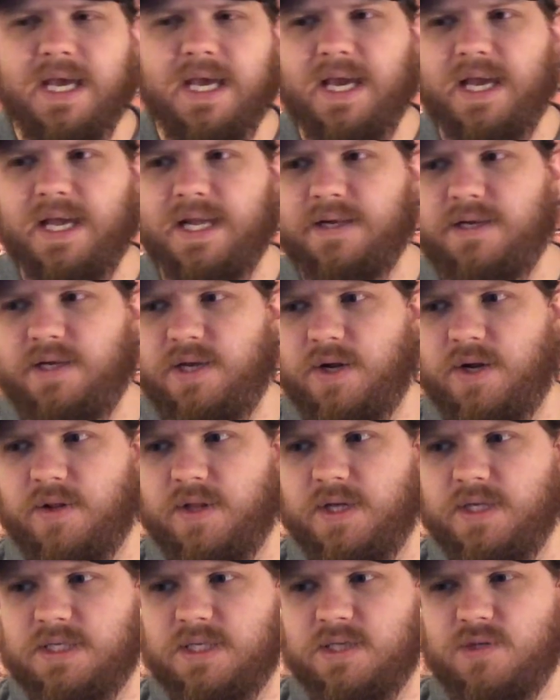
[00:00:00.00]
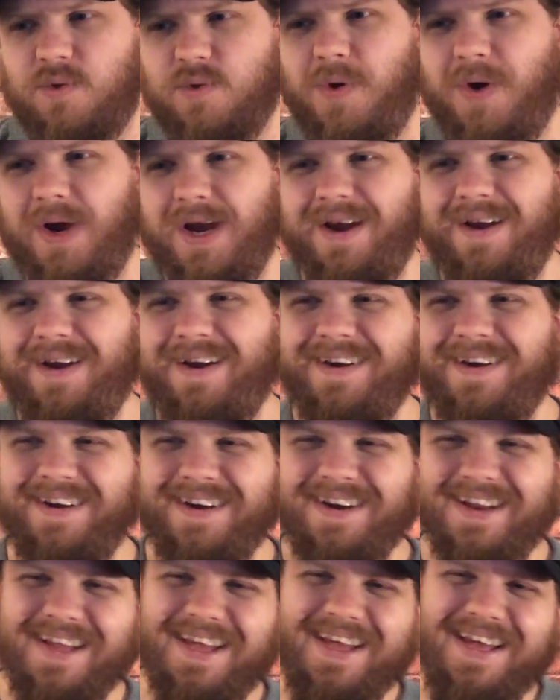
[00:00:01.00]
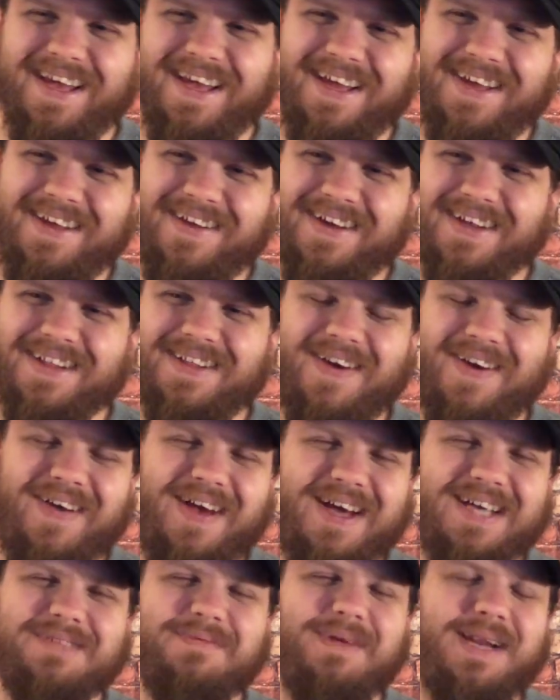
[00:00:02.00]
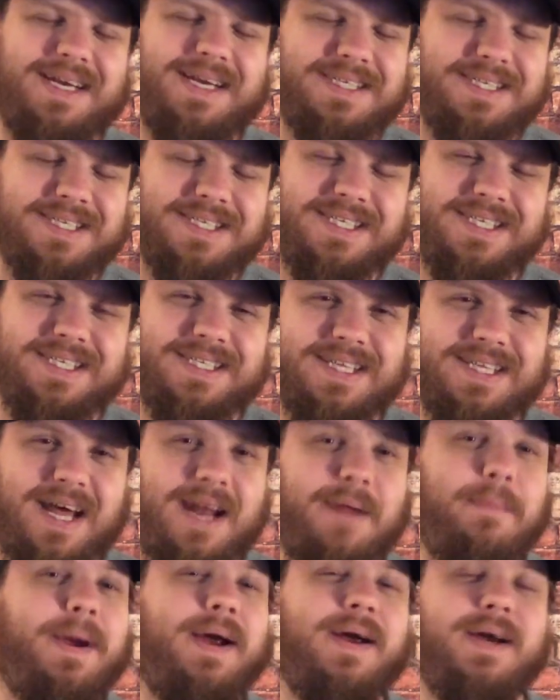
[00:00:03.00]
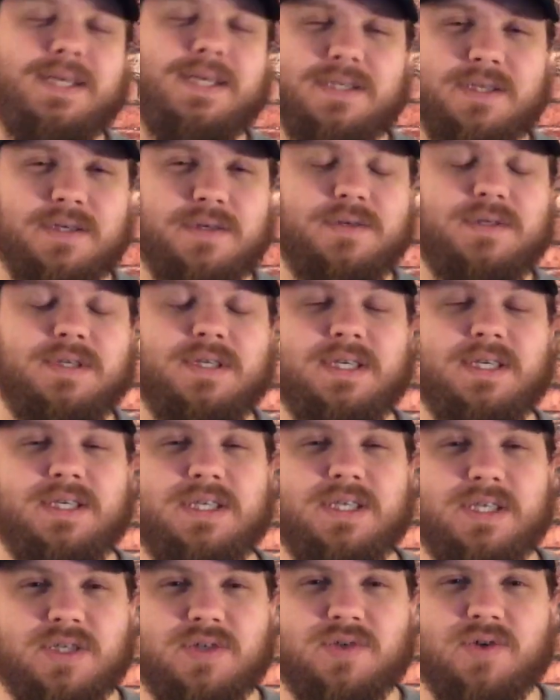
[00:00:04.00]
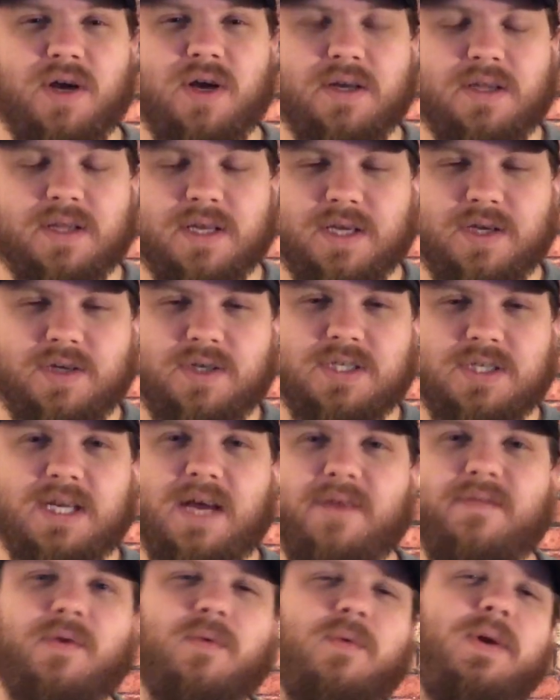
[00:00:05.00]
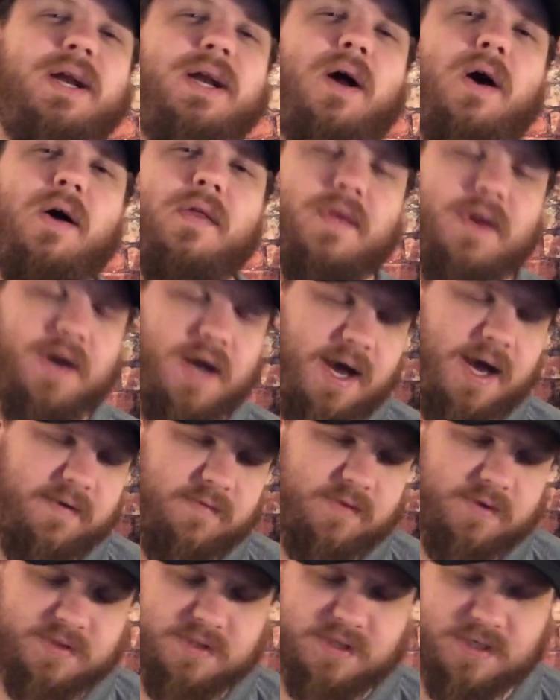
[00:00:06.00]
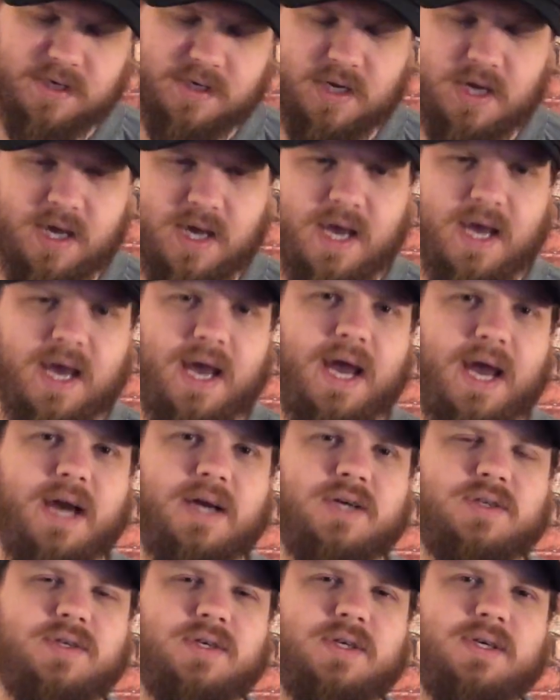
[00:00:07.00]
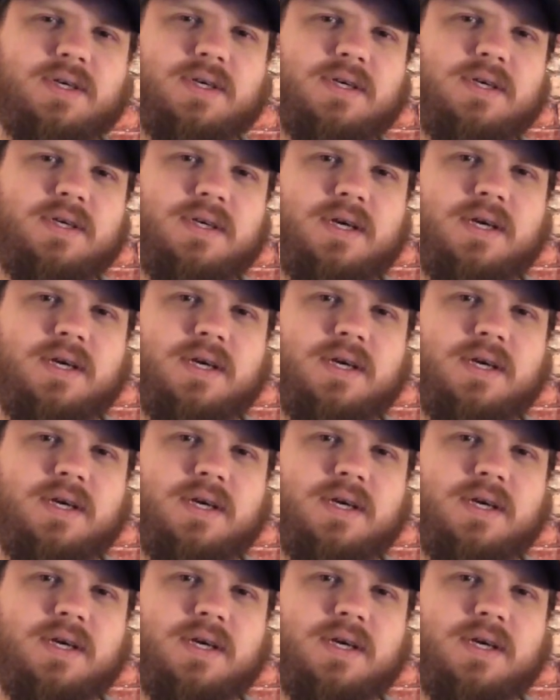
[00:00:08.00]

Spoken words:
And, this is where you get the whole explanation. She's not a Mary Sue. See, she's struggling. You just have to read all the novels and extra